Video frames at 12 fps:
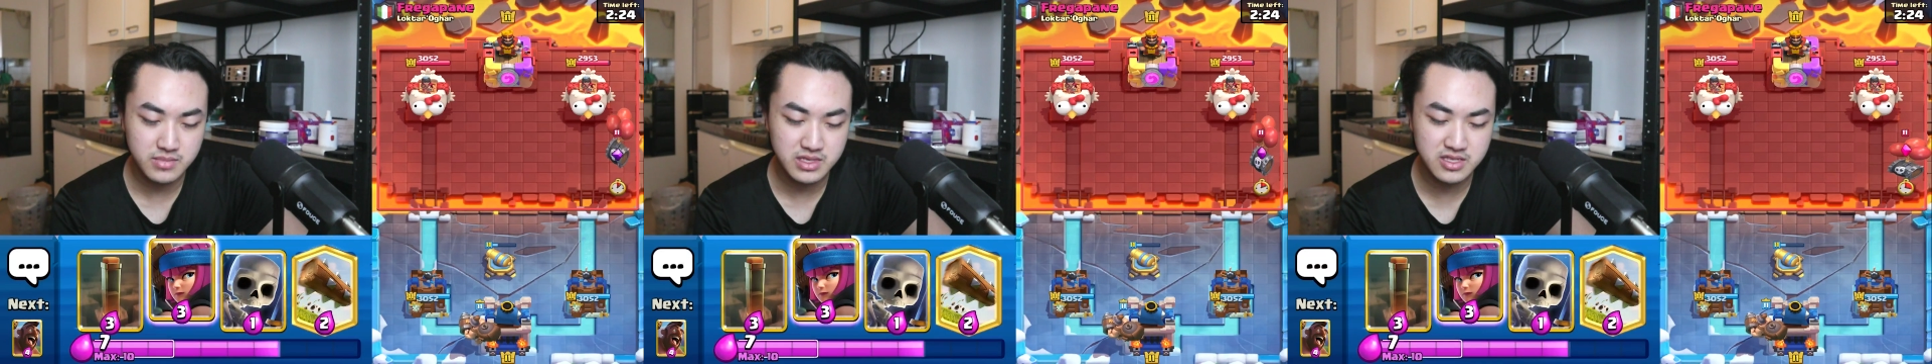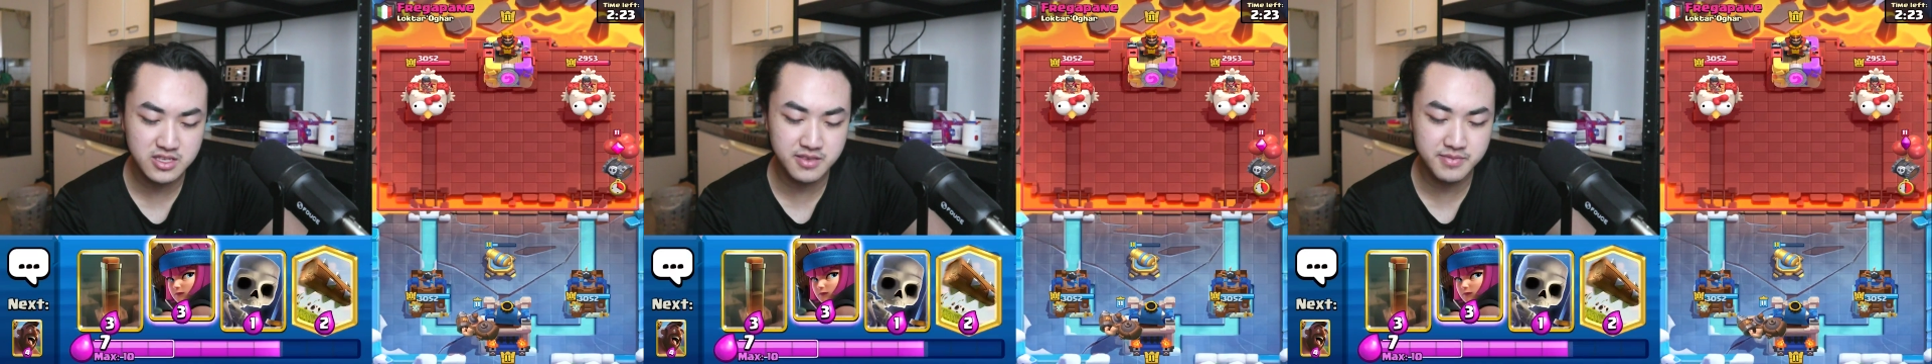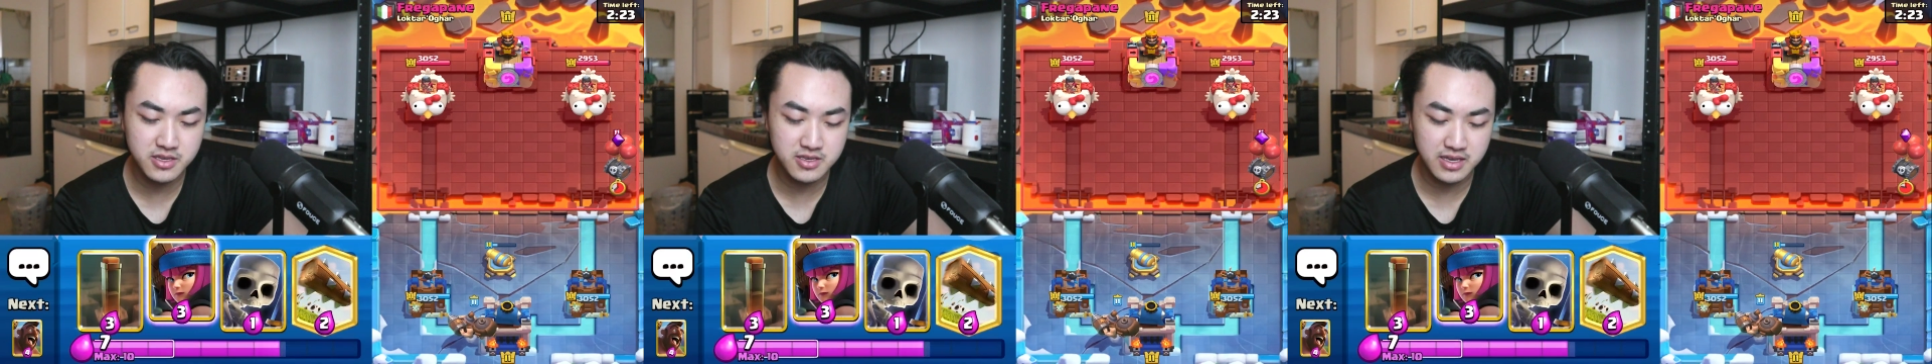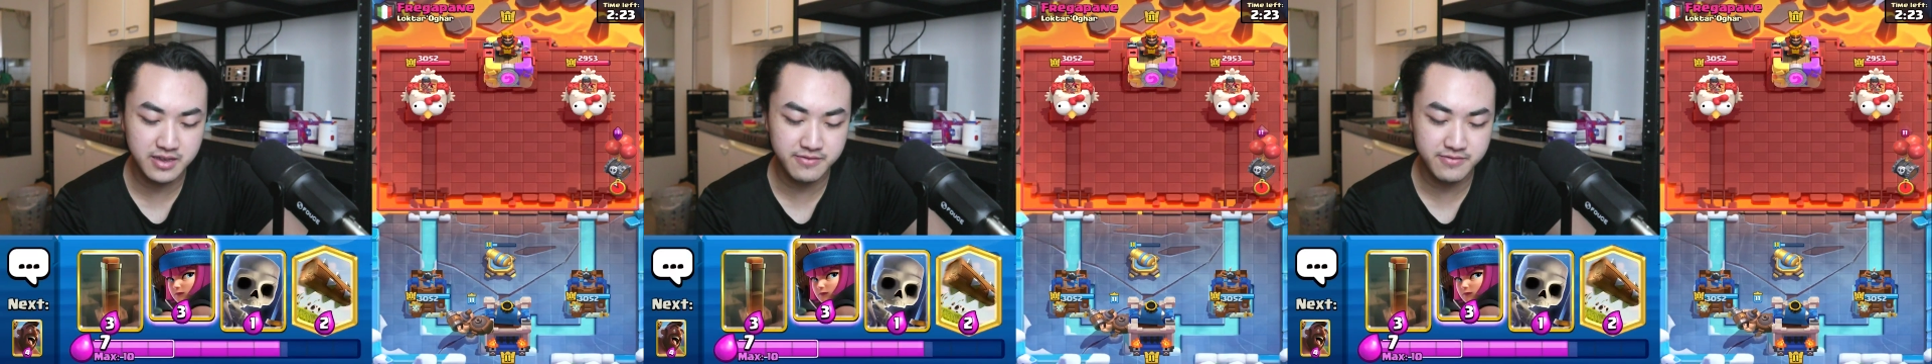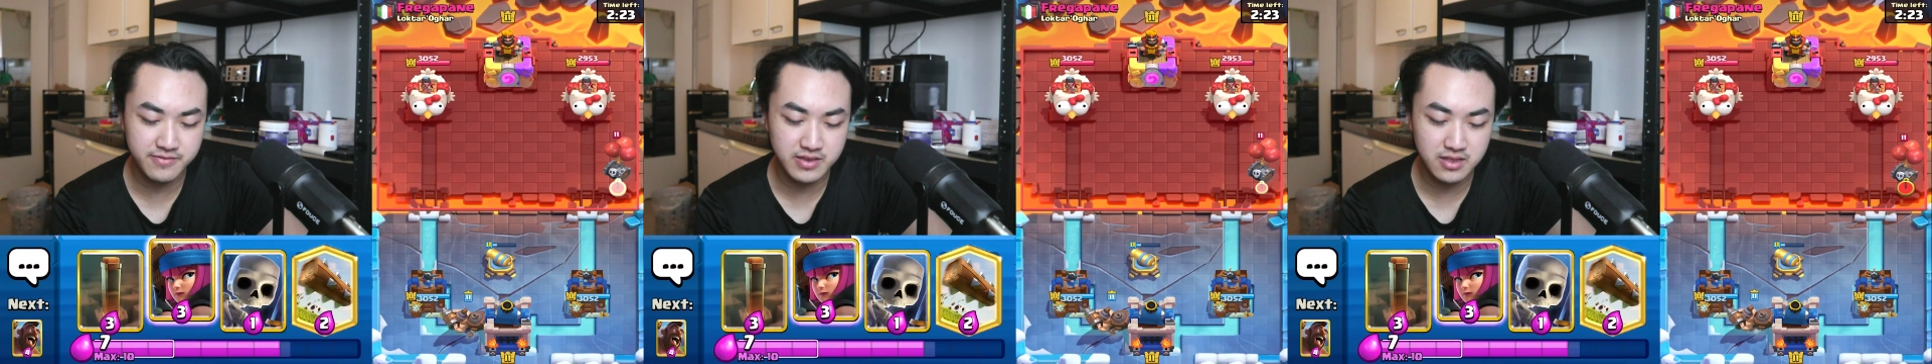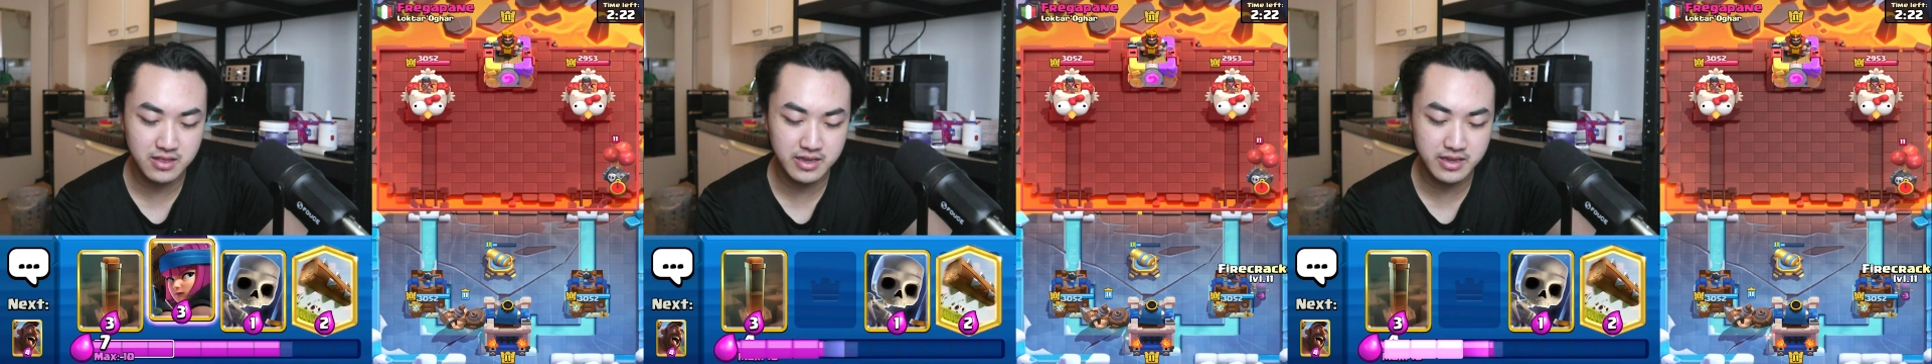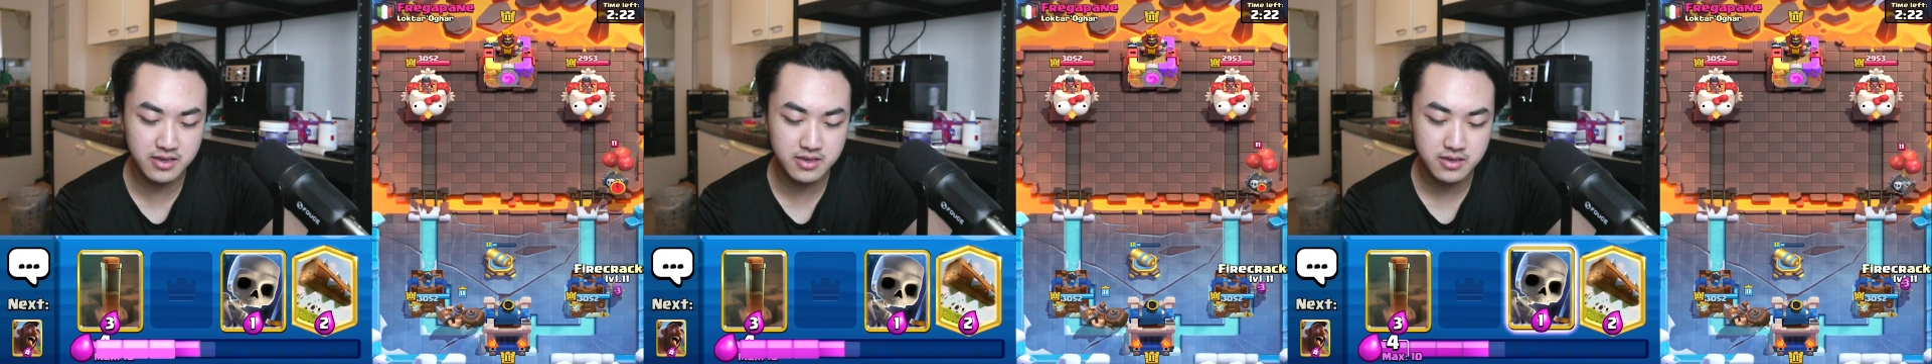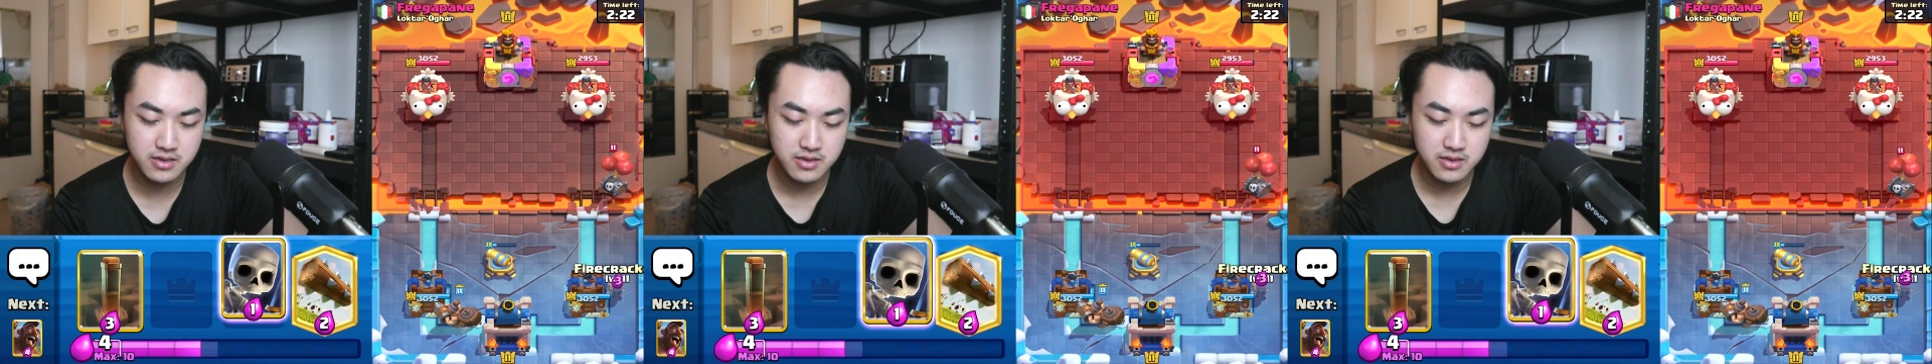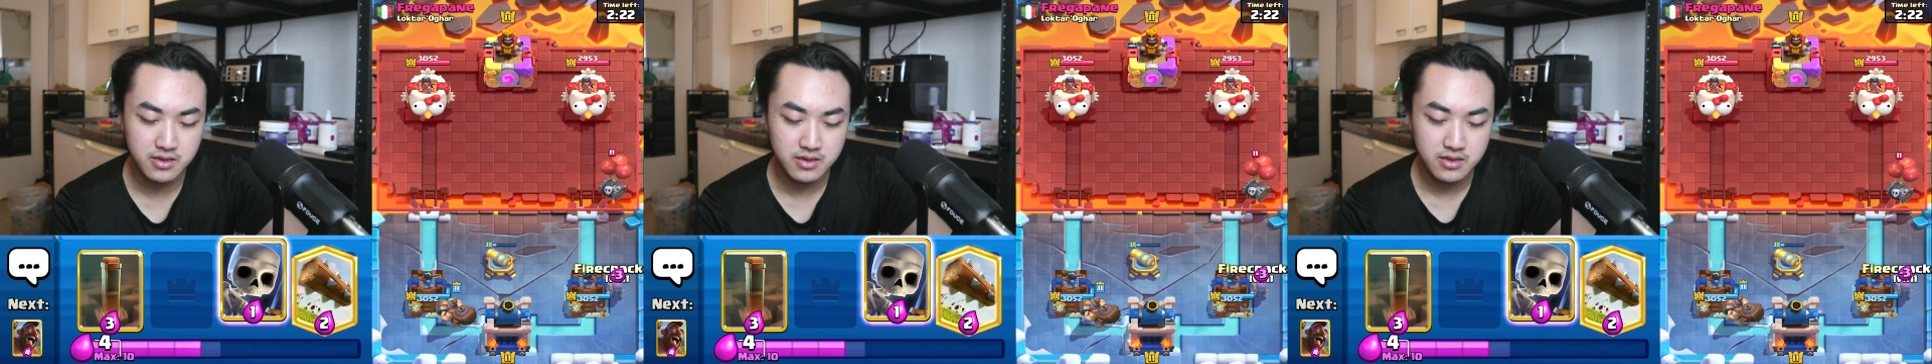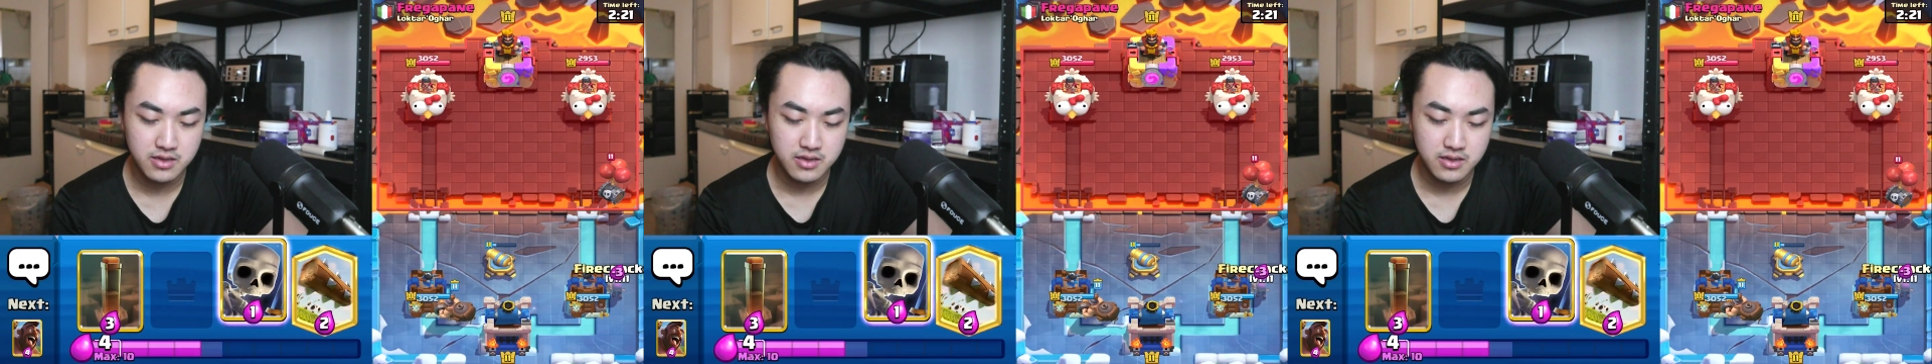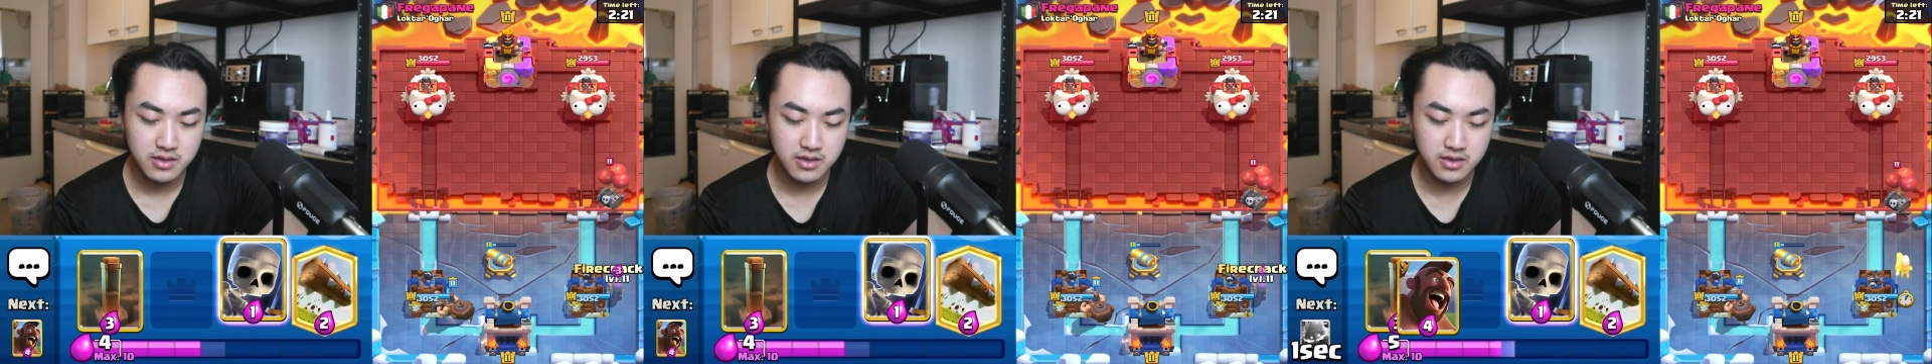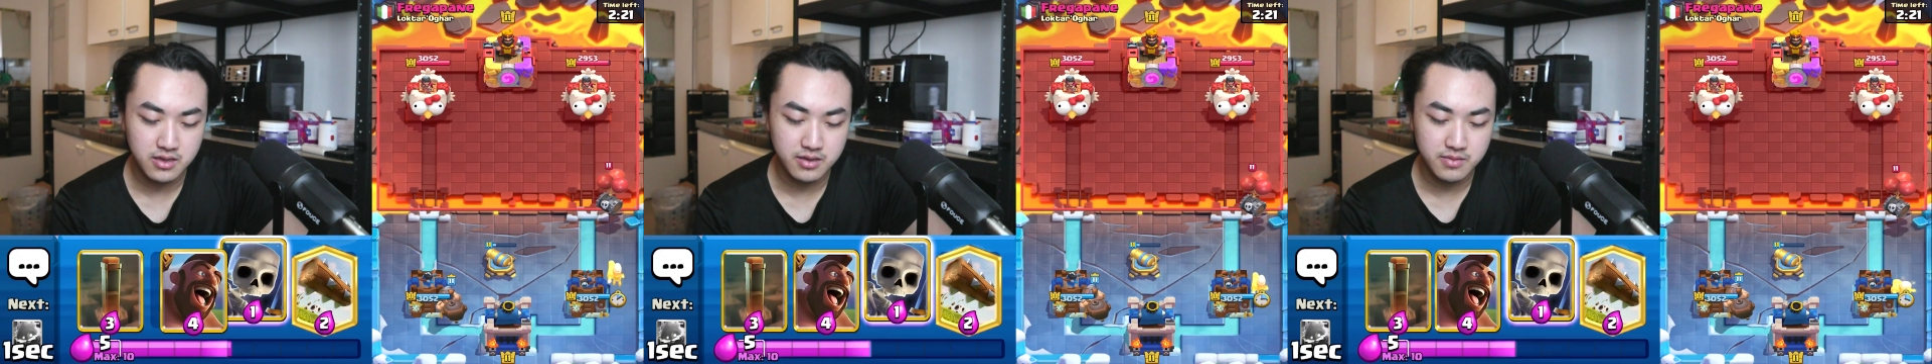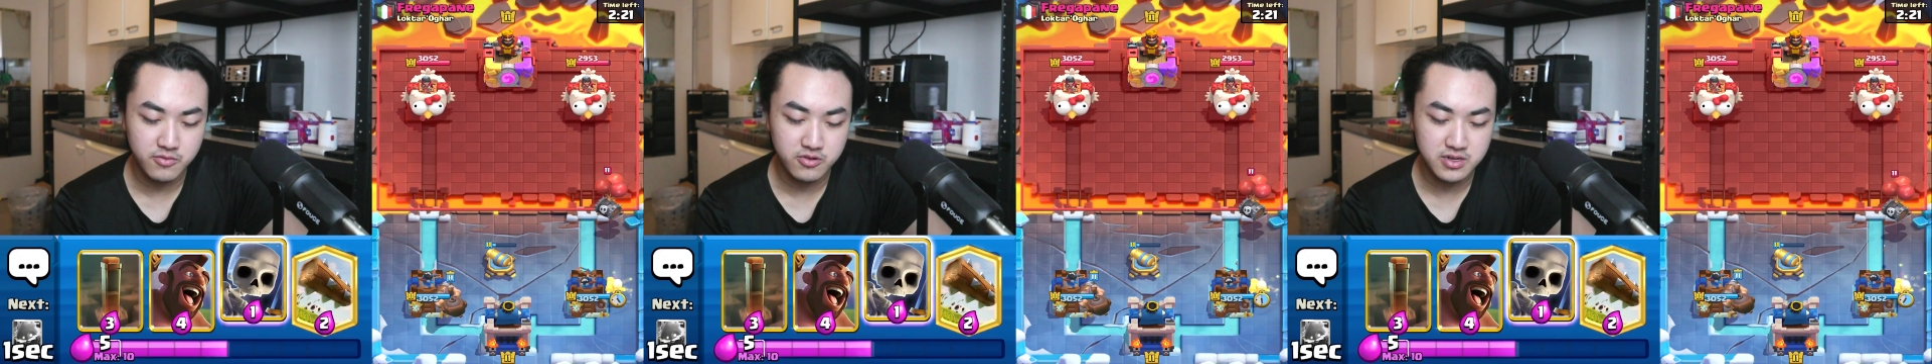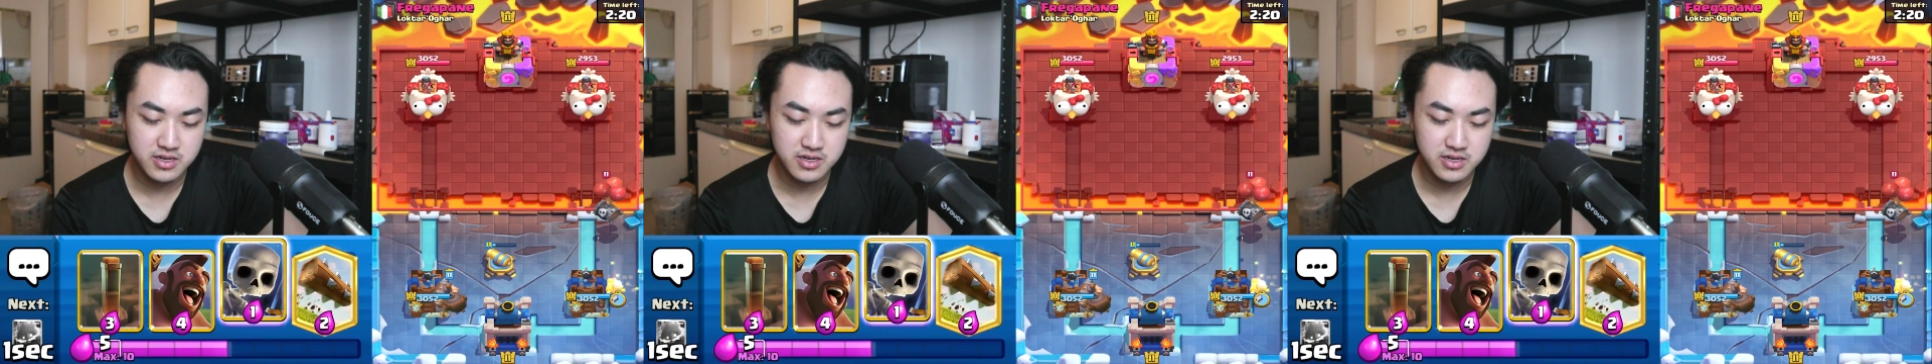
Just because I feel like mortar